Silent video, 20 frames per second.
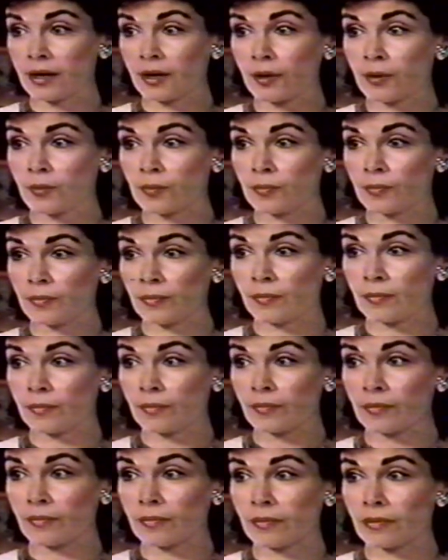I'd
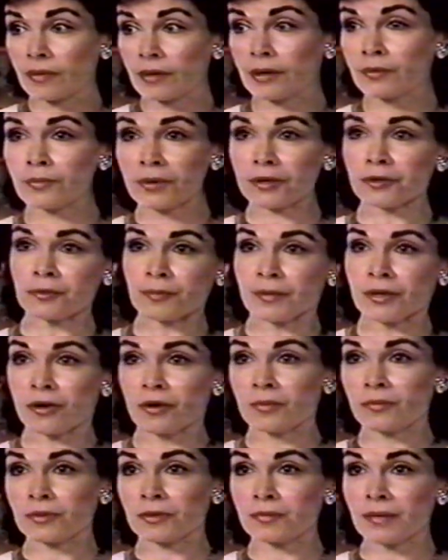rather
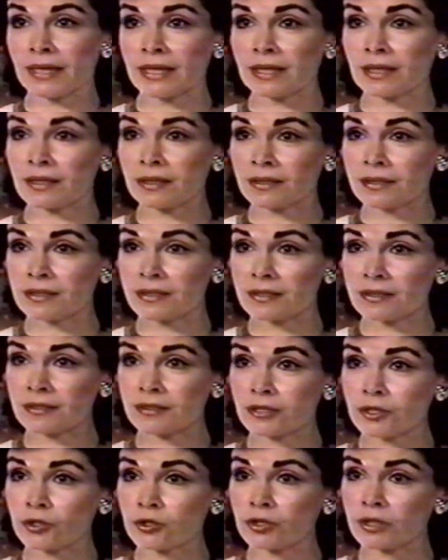be home with my kids
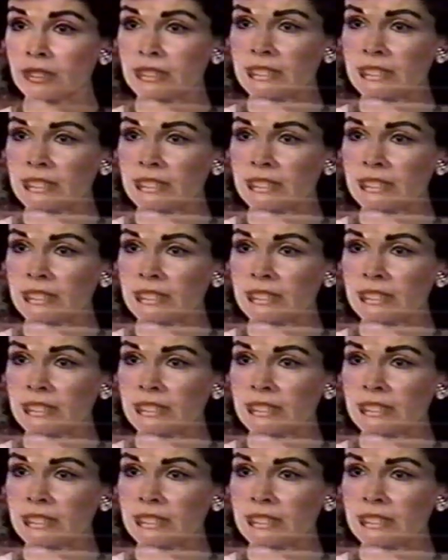to